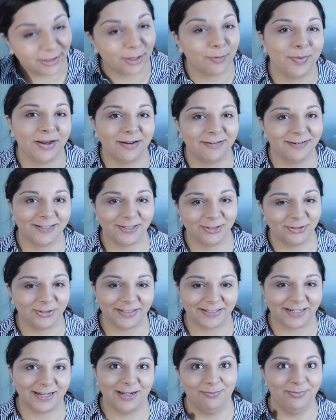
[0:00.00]
and our parents are
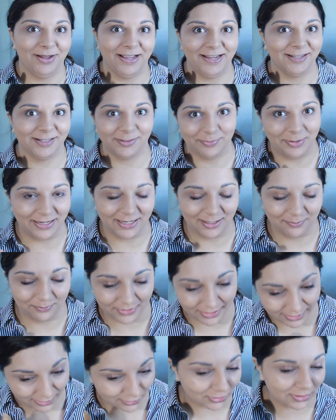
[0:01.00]
just gonna buy us makeup
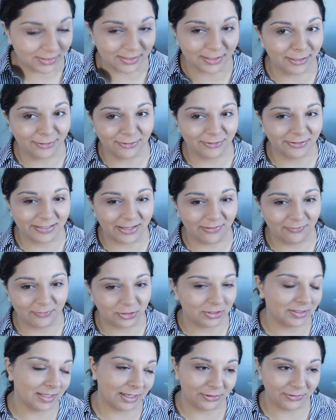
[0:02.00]
because she's
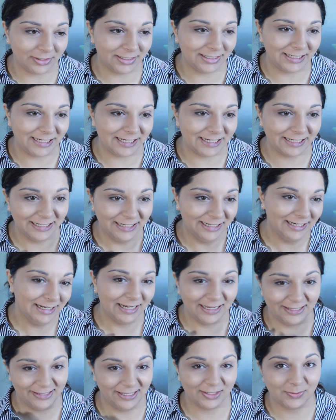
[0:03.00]
under 18
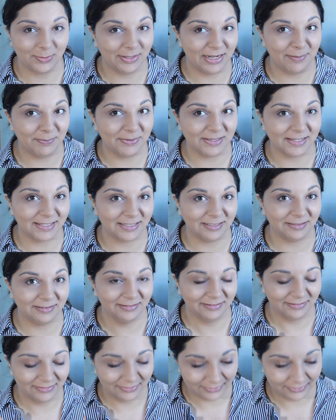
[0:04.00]
and that's what happens still.